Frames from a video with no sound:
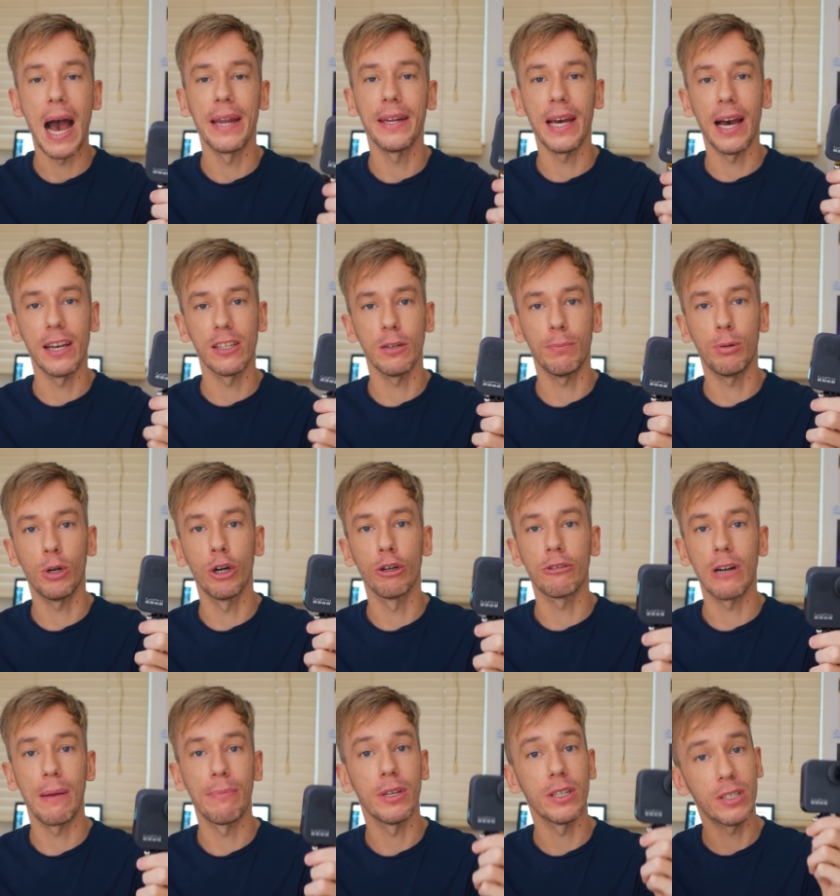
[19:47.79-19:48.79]
And it has a
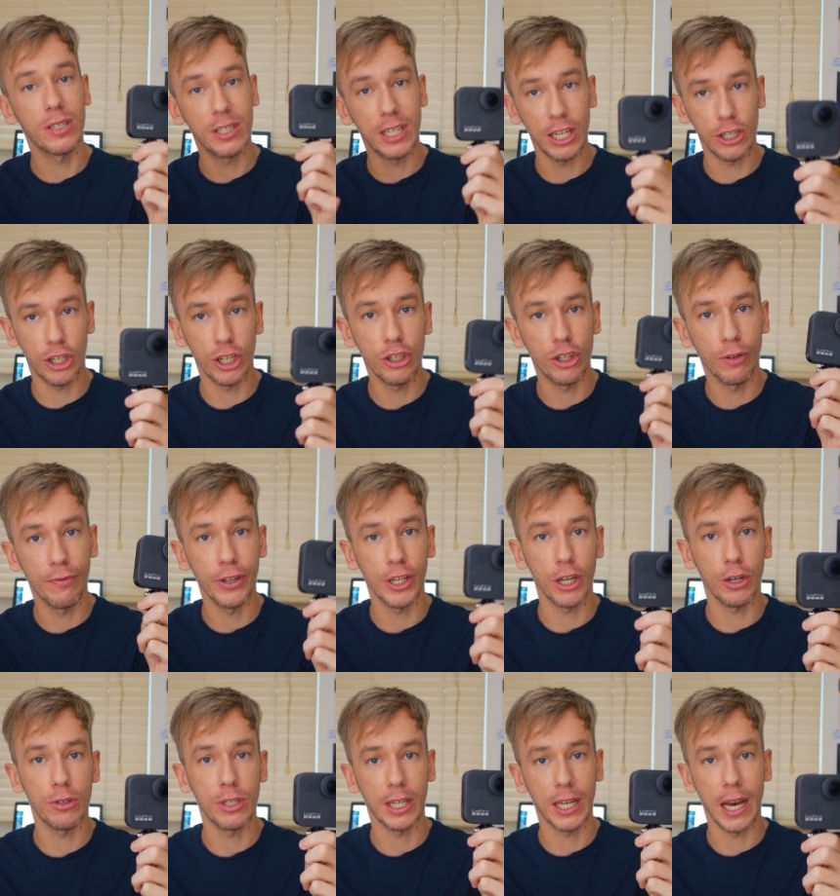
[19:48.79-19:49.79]
program that stitches your
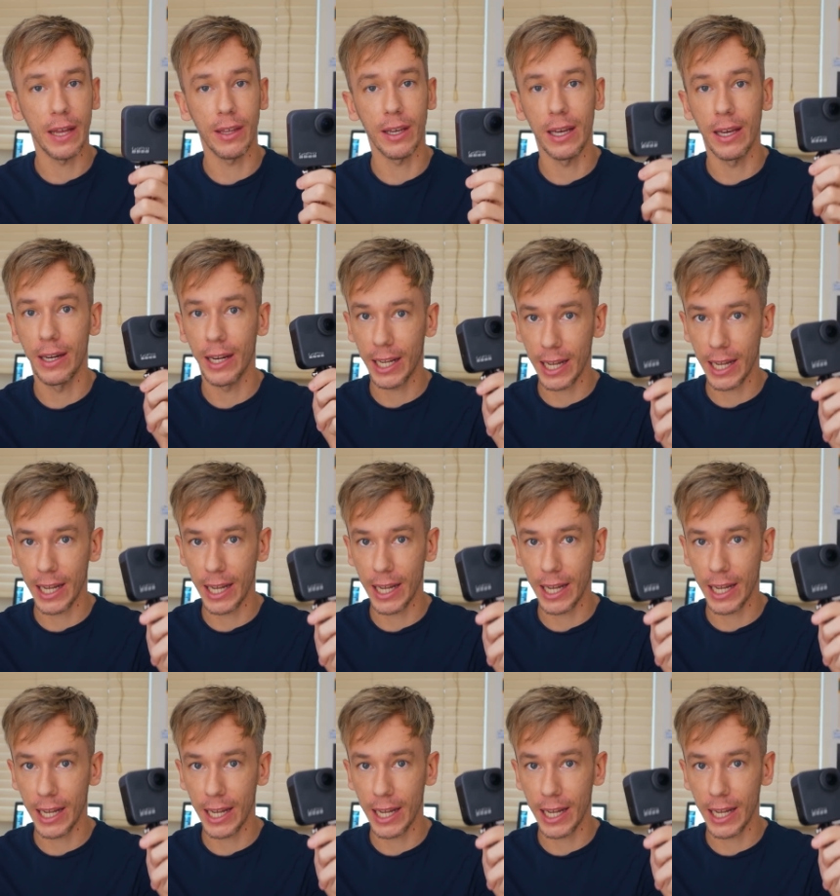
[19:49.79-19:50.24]
video together in,